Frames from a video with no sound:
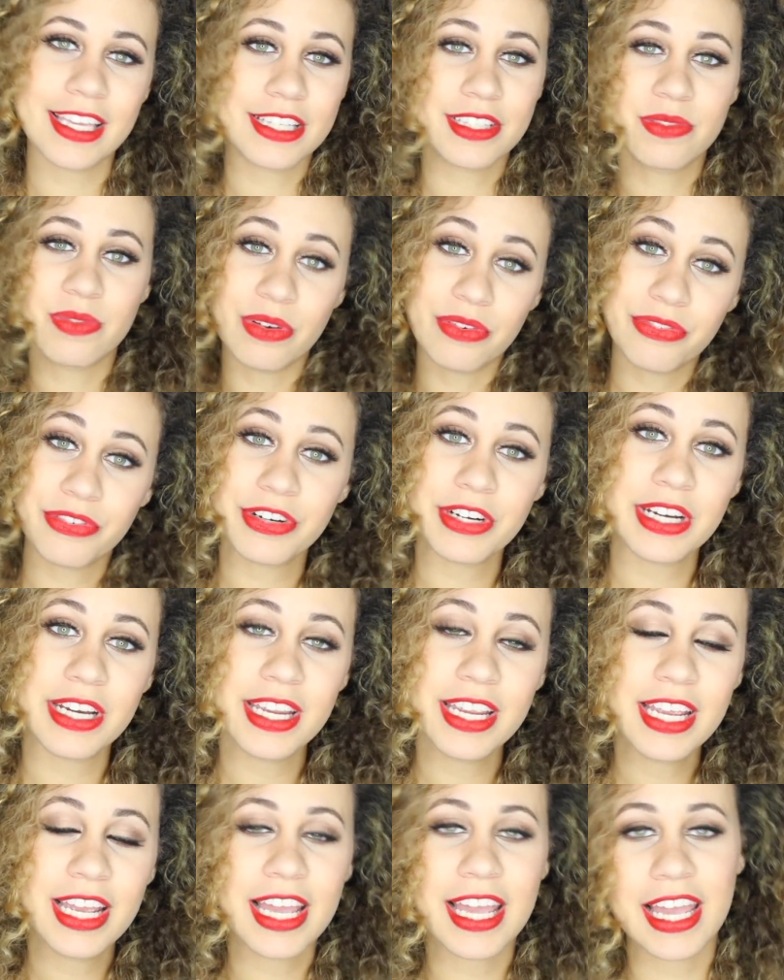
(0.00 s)
It's for
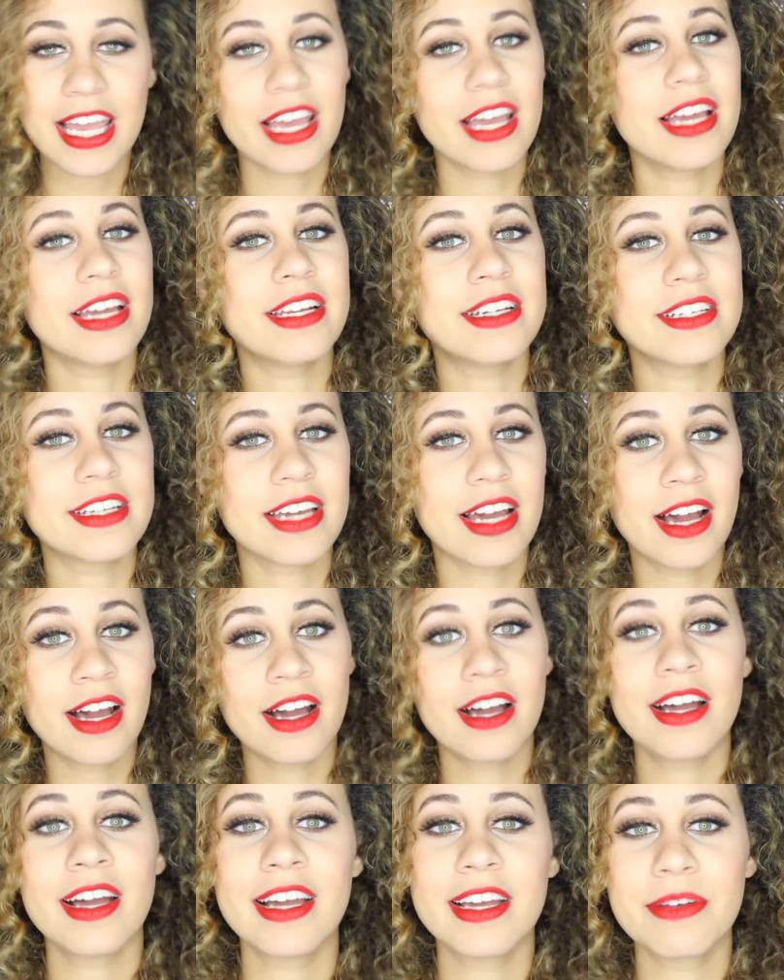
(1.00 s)
free, and
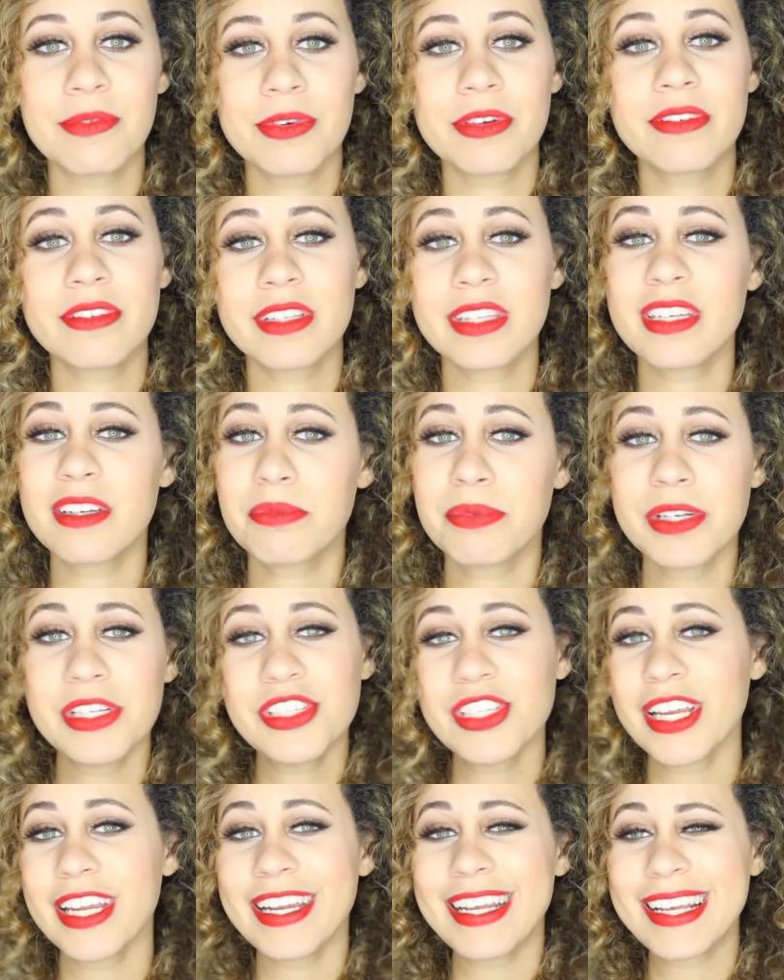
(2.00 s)
I would really
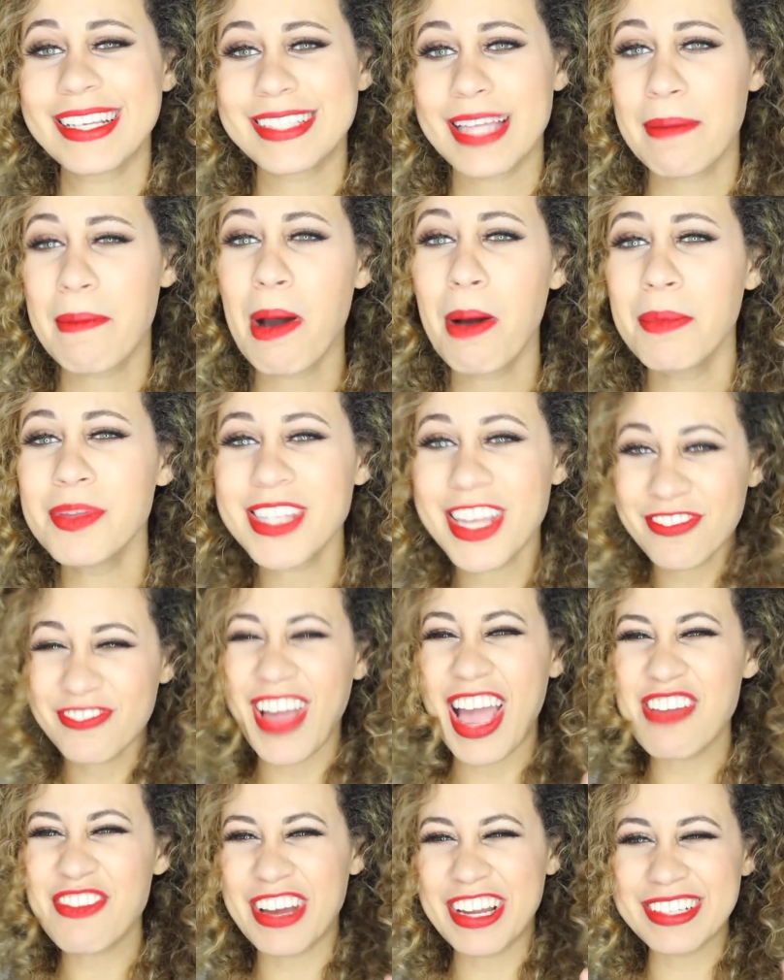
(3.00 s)
appreciate it because I'm almost at
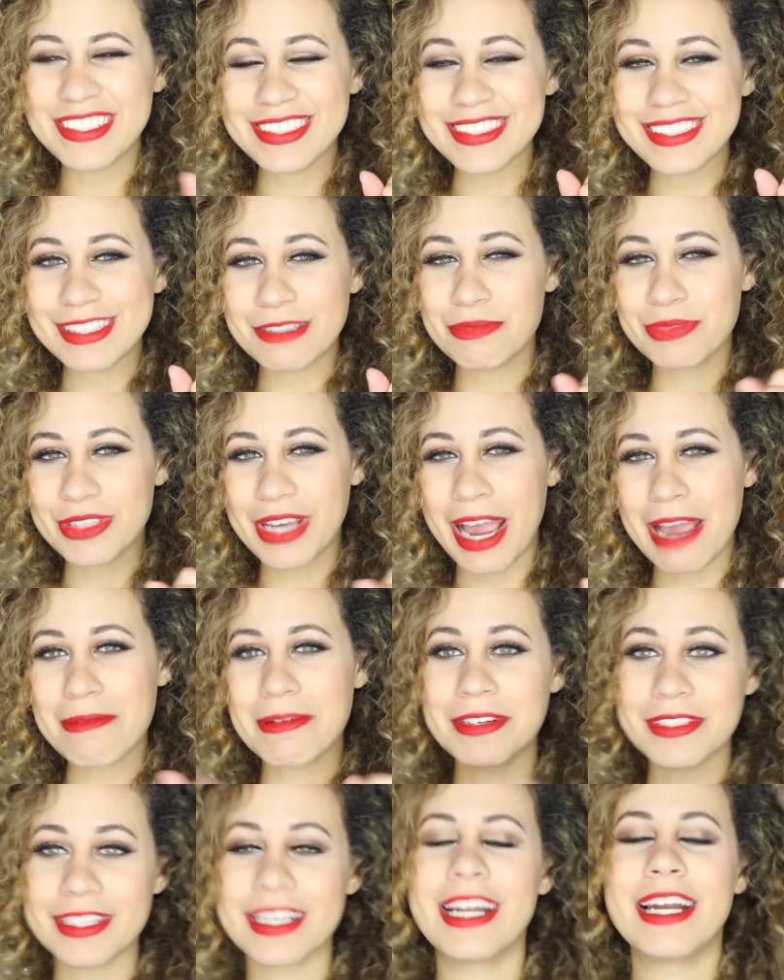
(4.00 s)
500
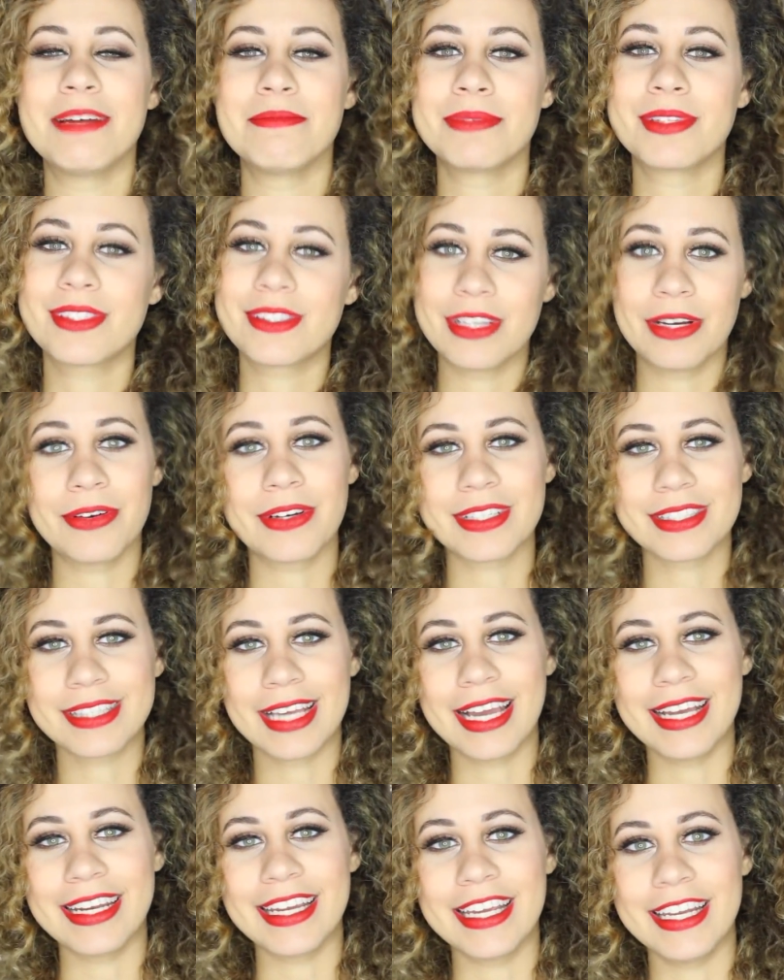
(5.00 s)
subscribers. I'm so
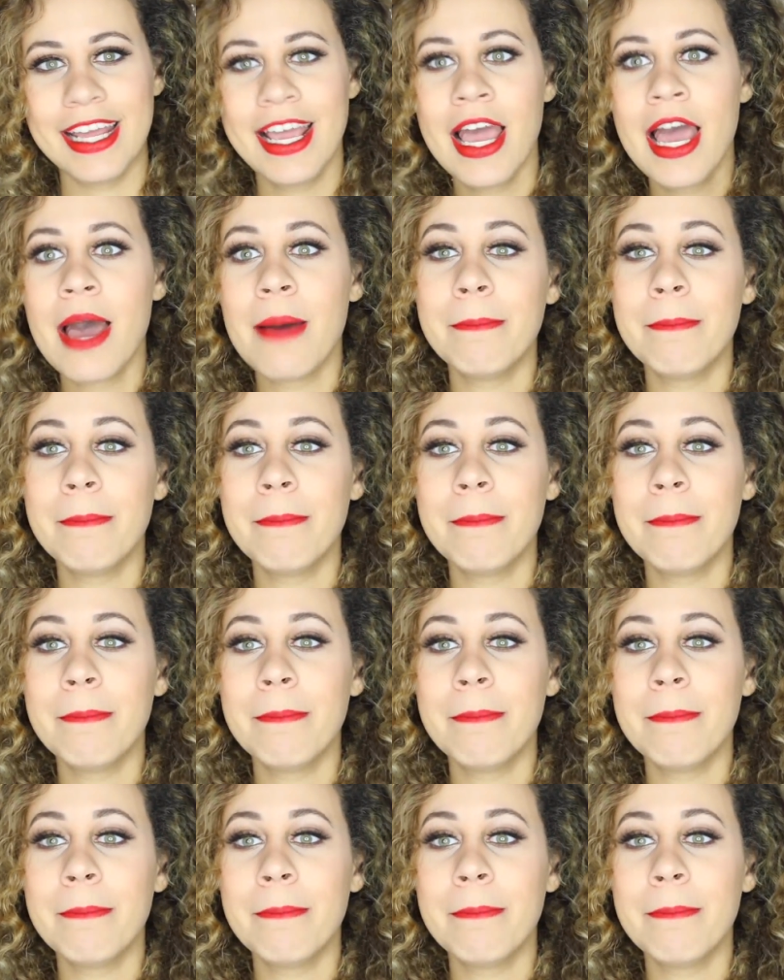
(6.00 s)
excited.